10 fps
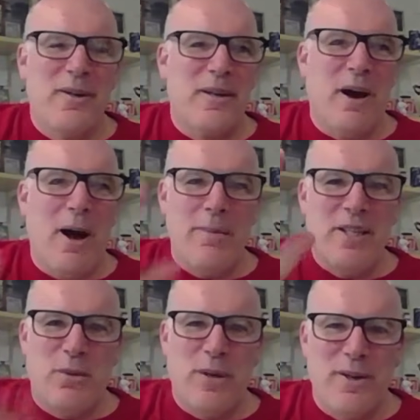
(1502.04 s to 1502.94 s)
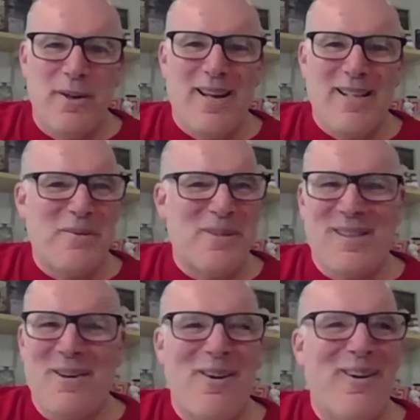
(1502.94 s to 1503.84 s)
hobby Twitter, as it was
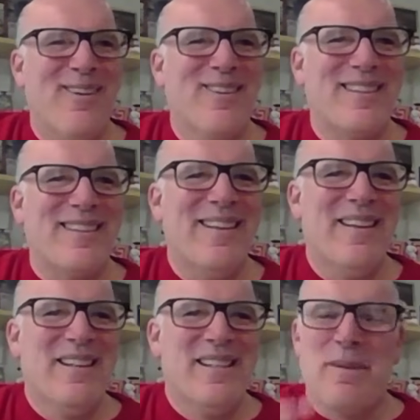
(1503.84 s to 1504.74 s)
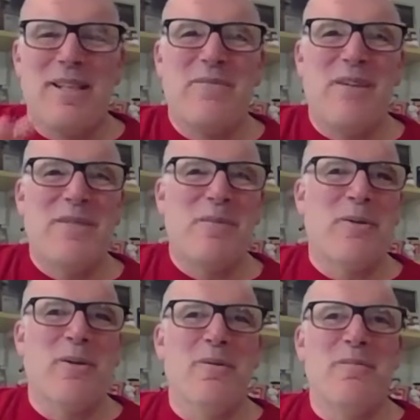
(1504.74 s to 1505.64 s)
called, and some of these Facebook
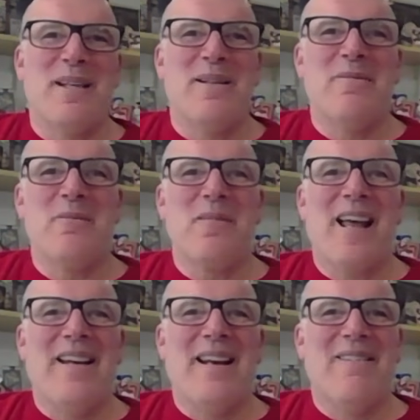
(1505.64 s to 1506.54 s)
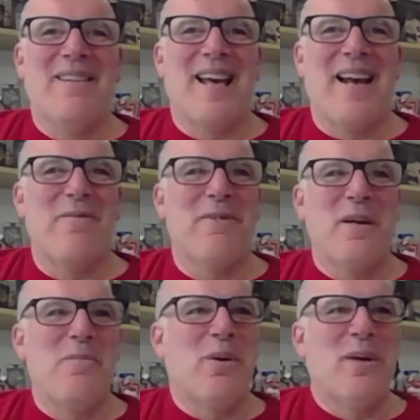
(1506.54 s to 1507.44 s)
groups. And I was at a
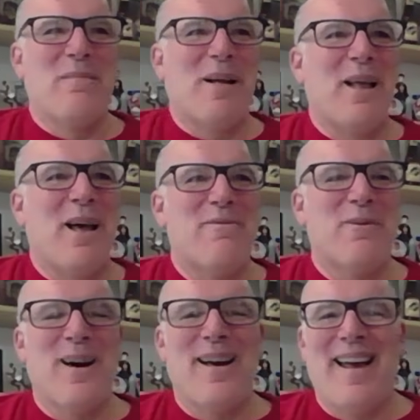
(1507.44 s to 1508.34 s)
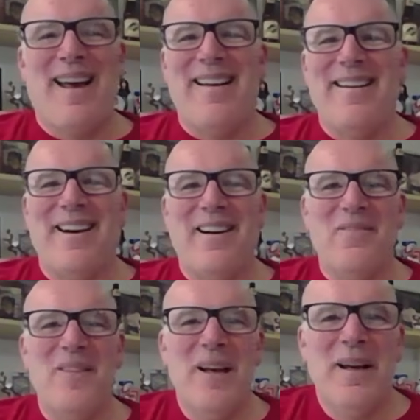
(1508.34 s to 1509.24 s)
funny point in my life where
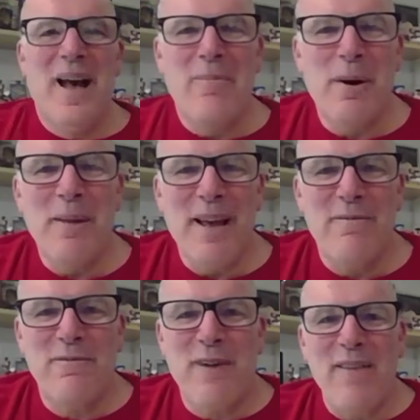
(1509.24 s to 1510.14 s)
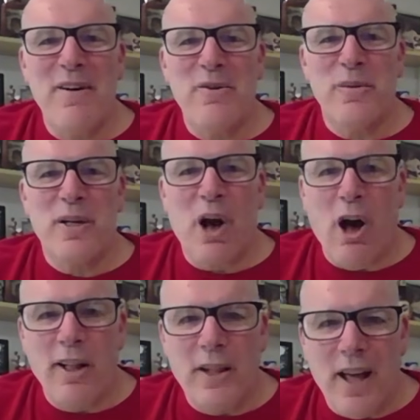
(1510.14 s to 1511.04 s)
I probably had 500
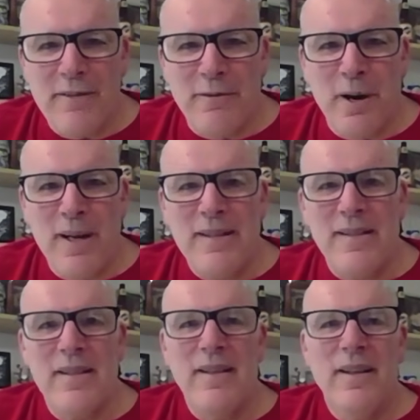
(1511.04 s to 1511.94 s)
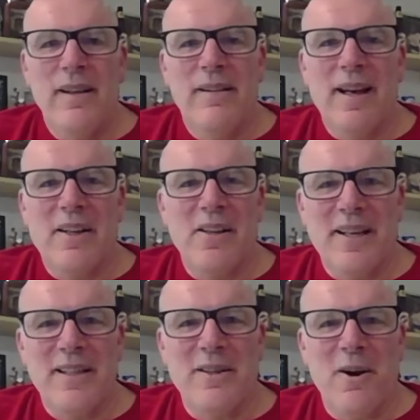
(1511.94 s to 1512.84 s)
online friends that
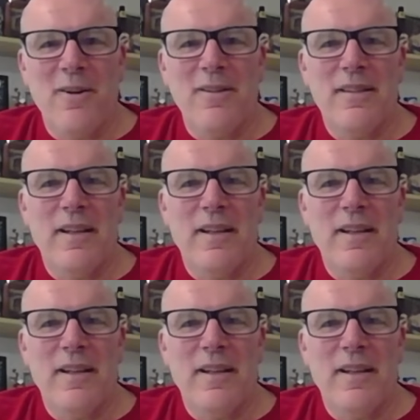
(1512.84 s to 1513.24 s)
collected cards